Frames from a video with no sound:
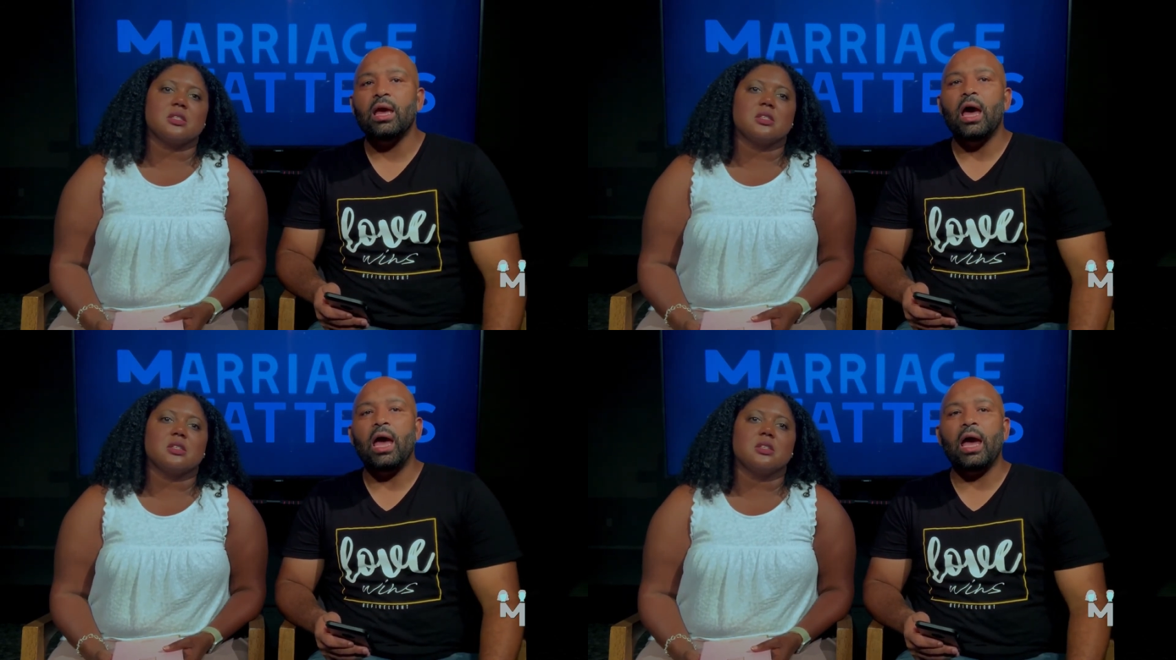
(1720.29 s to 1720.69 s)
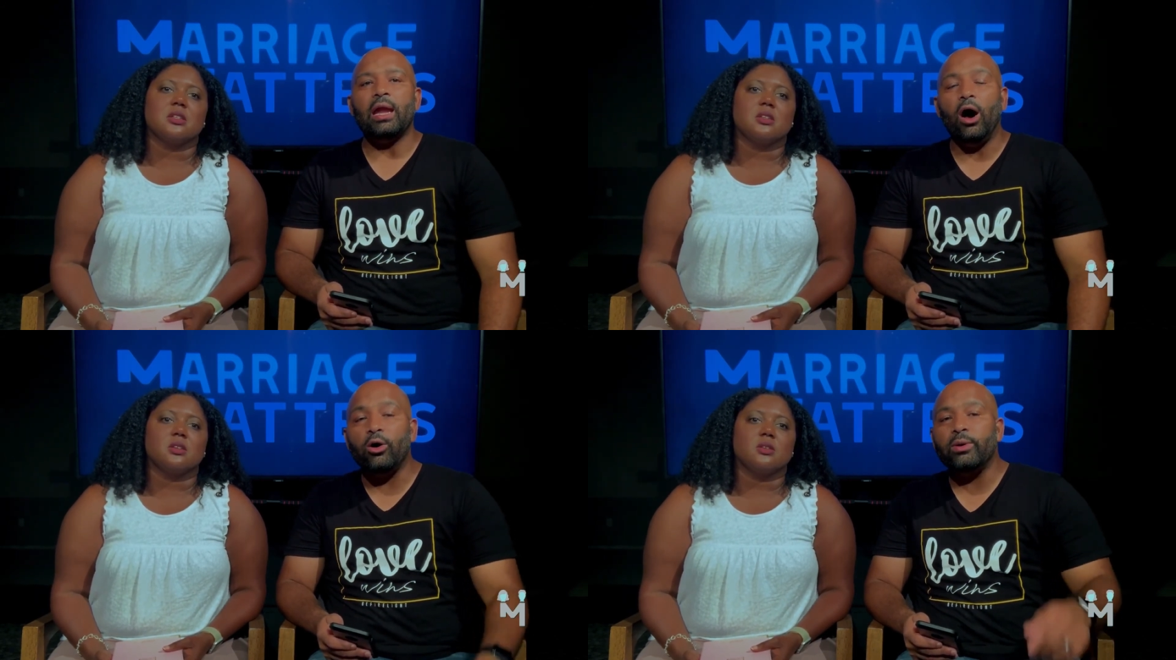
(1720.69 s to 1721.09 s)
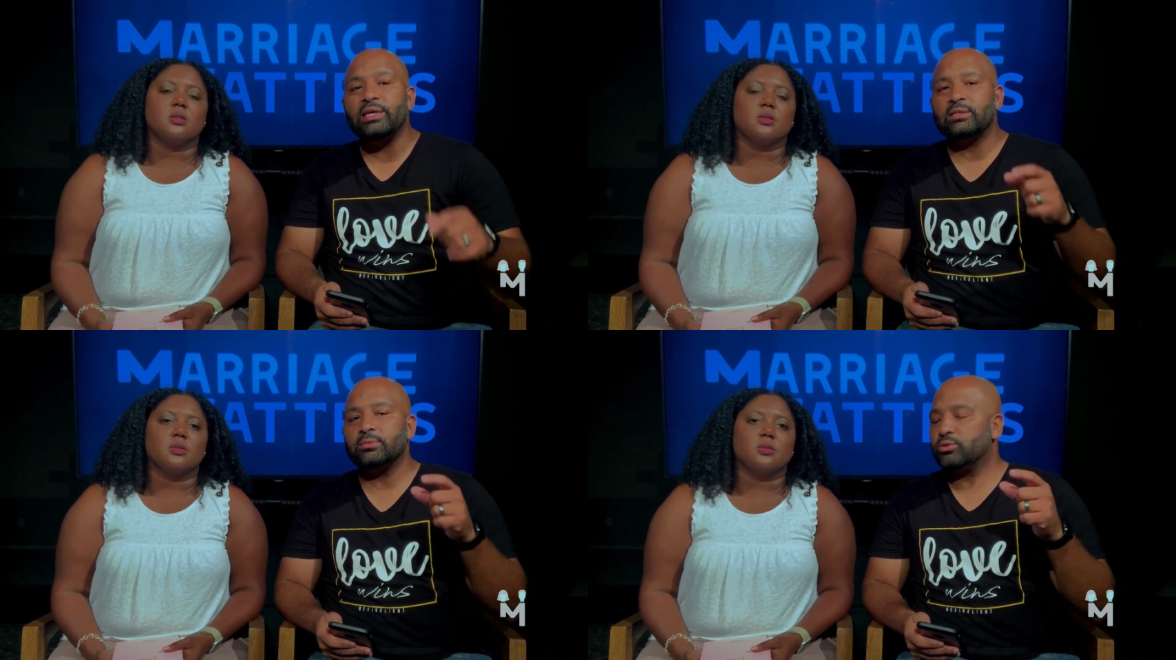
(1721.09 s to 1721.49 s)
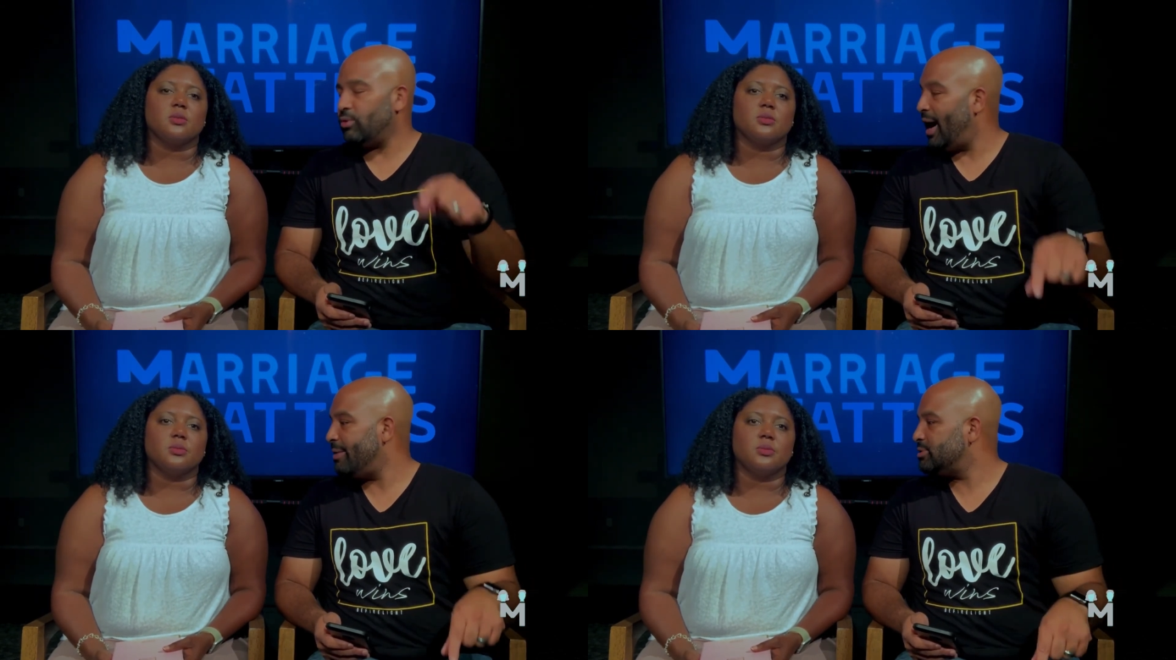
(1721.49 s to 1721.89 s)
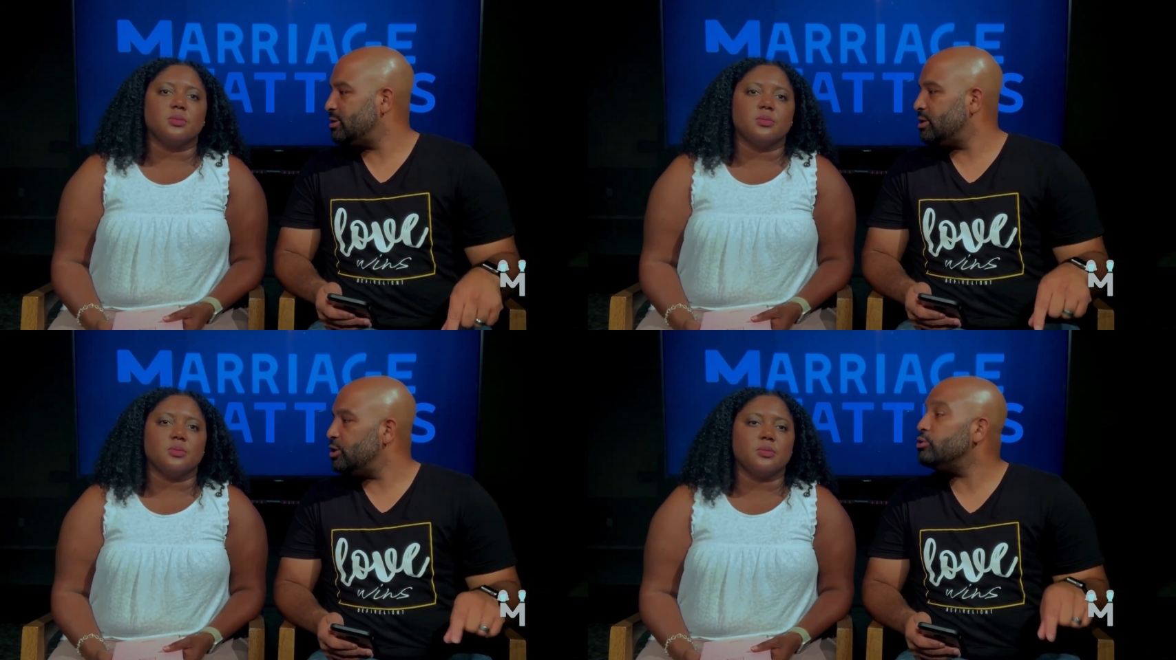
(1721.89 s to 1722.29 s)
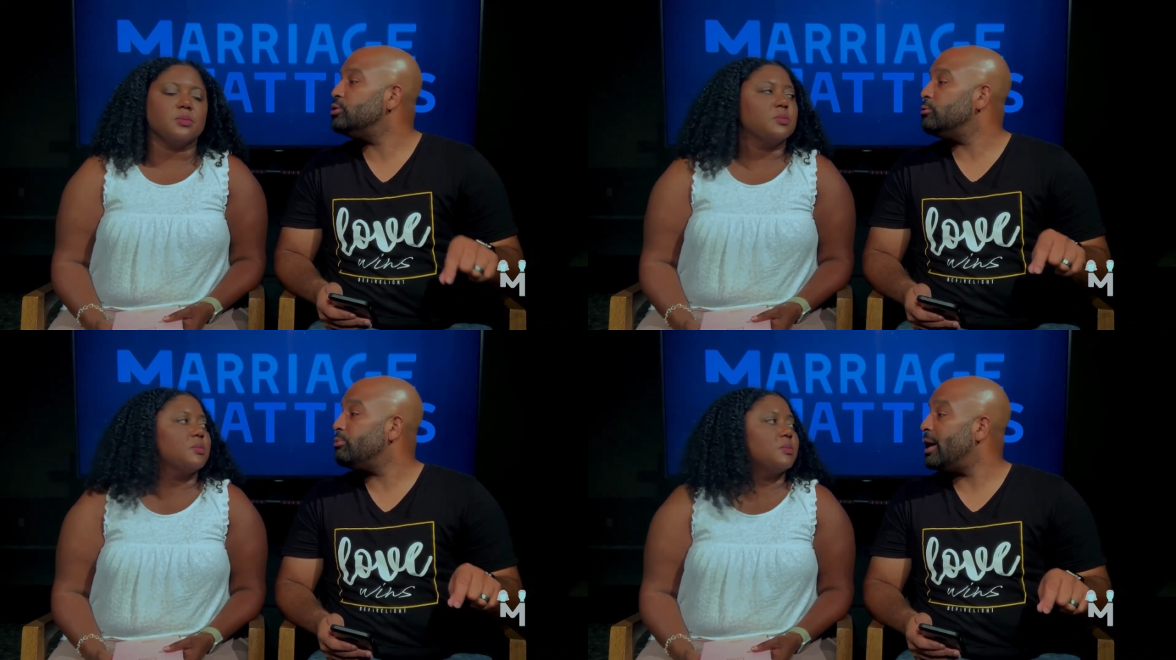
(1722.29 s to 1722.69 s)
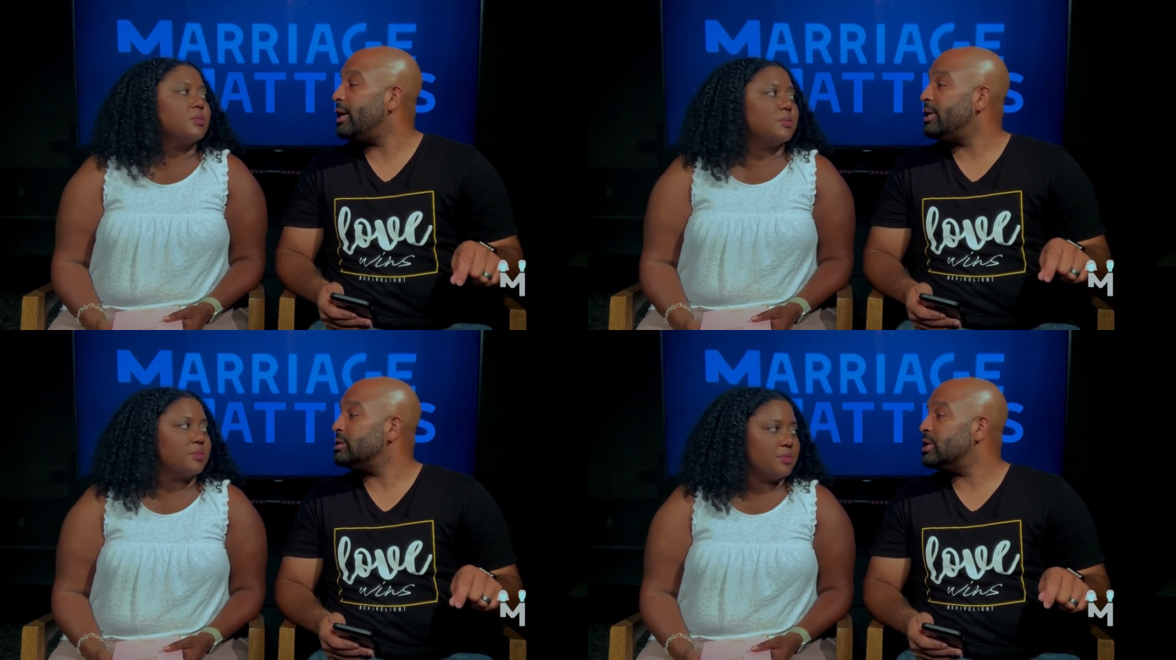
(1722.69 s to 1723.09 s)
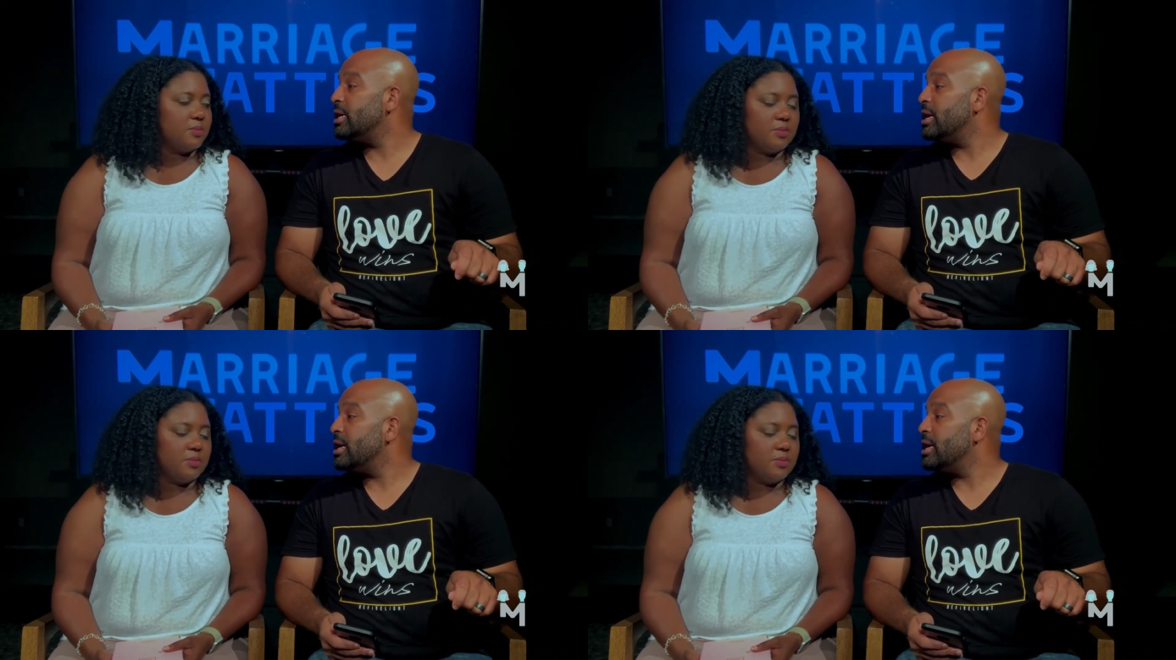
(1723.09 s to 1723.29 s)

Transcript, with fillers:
Speaker 1: And always subscribe to the YouTube page. Mm -hmm.